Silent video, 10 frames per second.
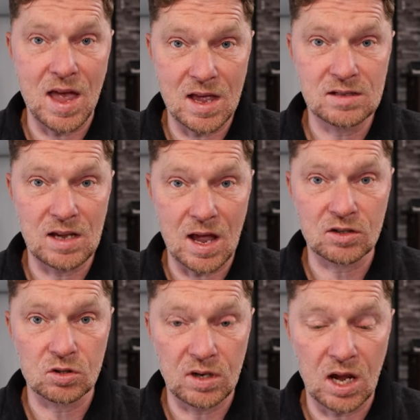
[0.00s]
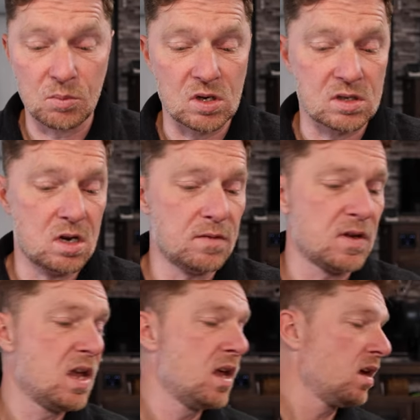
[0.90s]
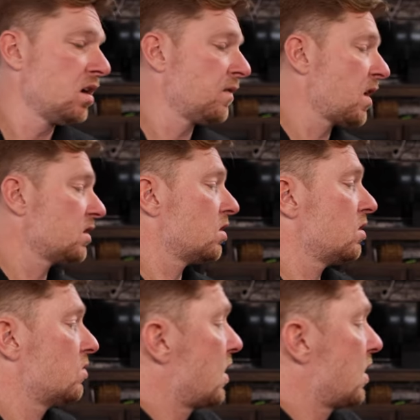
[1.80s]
as the actual camera itself. And if I turn